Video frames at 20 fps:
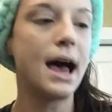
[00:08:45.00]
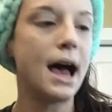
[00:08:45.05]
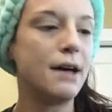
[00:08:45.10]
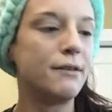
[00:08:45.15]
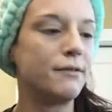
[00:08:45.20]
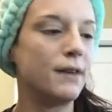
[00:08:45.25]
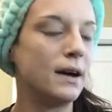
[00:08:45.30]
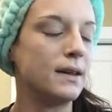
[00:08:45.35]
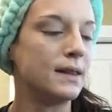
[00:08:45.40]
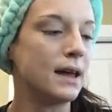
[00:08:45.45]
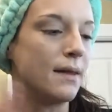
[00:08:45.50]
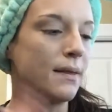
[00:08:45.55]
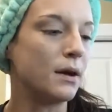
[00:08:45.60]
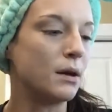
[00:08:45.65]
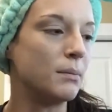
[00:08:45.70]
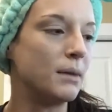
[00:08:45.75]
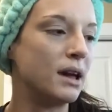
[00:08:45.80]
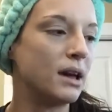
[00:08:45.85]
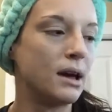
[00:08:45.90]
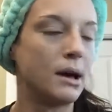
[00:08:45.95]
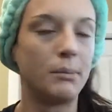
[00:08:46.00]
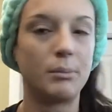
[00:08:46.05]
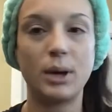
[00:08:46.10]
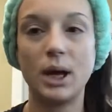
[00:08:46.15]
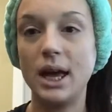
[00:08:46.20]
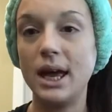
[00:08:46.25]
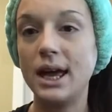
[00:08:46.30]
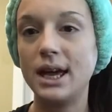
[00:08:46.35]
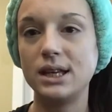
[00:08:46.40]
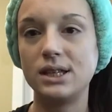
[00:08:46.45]
I find that their makeup
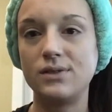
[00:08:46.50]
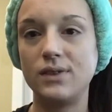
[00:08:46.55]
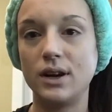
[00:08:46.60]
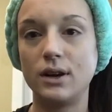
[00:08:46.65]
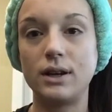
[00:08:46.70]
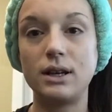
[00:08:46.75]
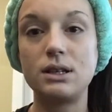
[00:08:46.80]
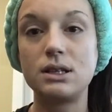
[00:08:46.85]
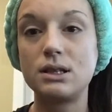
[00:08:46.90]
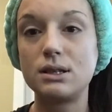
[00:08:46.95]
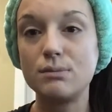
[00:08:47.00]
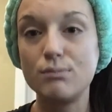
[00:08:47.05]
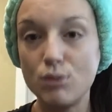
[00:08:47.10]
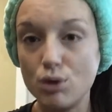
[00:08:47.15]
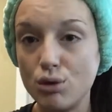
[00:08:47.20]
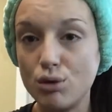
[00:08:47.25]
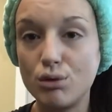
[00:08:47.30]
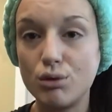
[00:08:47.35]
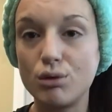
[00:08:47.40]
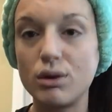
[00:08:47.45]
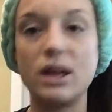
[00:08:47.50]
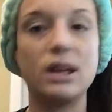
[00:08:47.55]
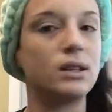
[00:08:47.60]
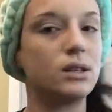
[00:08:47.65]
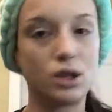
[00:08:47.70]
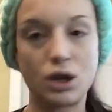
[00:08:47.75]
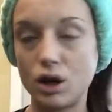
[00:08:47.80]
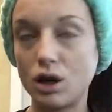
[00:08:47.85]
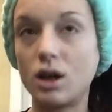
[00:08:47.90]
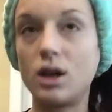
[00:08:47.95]
is very smooth.
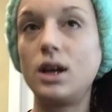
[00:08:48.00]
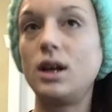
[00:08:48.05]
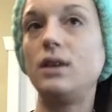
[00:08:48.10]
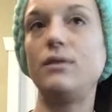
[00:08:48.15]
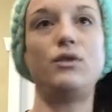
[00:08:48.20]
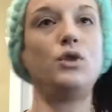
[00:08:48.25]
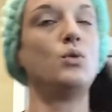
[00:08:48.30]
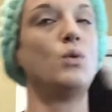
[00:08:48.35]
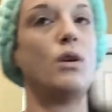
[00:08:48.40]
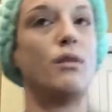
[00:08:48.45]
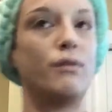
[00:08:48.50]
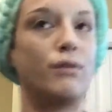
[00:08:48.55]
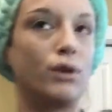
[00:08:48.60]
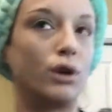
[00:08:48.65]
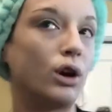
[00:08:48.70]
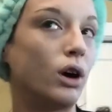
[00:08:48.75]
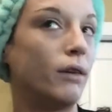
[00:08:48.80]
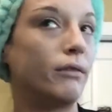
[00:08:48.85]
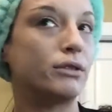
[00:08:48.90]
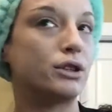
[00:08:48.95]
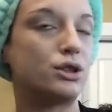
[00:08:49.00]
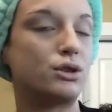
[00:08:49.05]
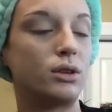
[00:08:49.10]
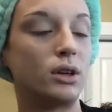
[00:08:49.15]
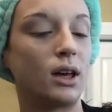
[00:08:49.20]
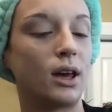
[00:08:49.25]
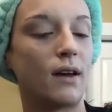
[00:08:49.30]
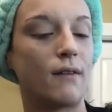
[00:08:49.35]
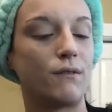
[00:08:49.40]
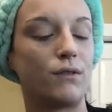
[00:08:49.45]
It's good. If you want full coverage, you
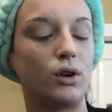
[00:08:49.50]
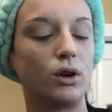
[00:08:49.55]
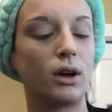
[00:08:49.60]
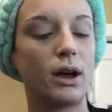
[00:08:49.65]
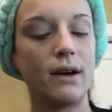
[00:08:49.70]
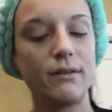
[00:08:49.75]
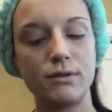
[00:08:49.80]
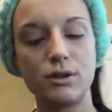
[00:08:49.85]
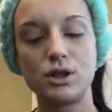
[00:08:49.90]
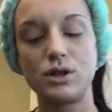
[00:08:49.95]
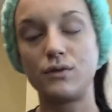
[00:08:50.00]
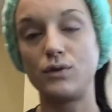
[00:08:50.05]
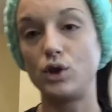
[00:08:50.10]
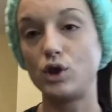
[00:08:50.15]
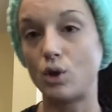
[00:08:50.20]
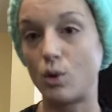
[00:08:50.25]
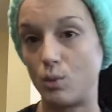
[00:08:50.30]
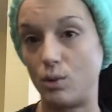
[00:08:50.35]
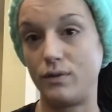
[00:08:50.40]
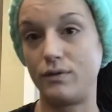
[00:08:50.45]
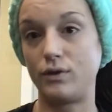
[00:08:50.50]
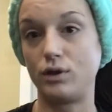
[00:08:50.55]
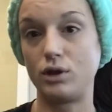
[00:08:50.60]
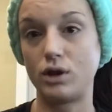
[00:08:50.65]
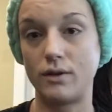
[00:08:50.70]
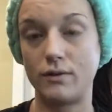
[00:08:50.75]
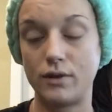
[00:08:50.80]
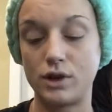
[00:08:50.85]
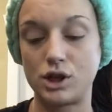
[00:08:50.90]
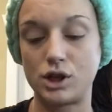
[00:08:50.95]
can get full coverage. If you don't want full
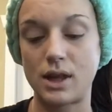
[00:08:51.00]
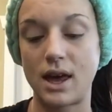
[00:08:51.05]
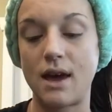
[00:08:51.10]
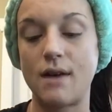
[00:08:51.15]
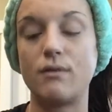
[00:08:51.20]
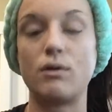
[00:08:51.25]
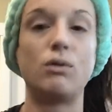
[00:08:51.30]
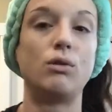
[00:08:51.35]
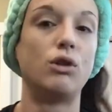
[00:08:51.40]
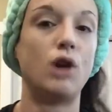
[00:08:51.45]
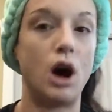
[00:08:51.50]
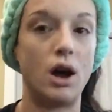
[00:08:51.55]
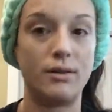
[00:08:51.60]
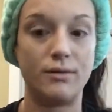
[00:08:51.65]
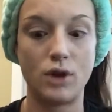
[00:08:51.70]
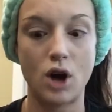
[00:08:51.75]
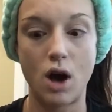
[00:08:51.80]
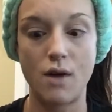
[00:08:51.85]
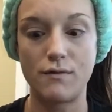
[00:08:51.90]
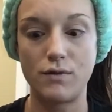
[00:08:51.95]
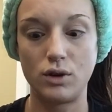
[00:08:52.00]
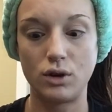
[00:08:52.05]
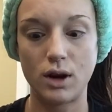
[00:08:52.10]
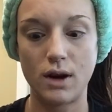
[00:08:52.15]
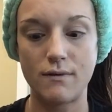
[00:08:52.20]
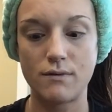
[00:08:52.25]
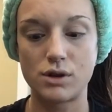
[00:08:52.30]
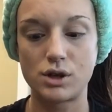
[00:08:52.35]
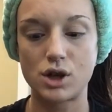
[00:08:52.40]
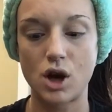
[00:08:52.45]
coverage, they have a lot of not full
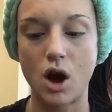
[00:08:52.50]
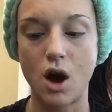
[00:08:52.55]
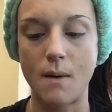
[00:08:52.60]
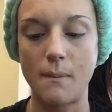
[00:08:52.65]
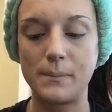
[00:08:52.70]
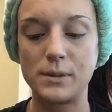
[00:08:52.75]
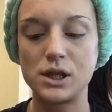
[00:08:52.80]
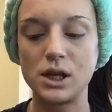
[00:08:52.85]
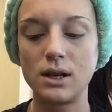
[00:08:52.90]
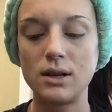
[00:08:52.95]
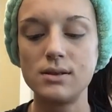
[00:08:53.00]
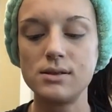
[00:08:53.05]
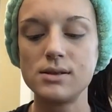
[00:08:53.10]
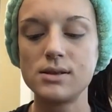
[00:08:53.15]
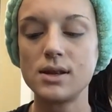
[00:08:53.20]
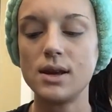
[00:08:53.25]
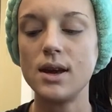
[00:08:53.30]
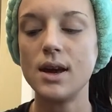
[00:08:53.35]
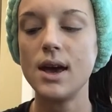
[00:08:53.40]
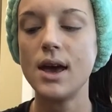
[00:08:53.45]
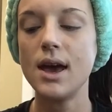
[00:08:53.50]
coverage options.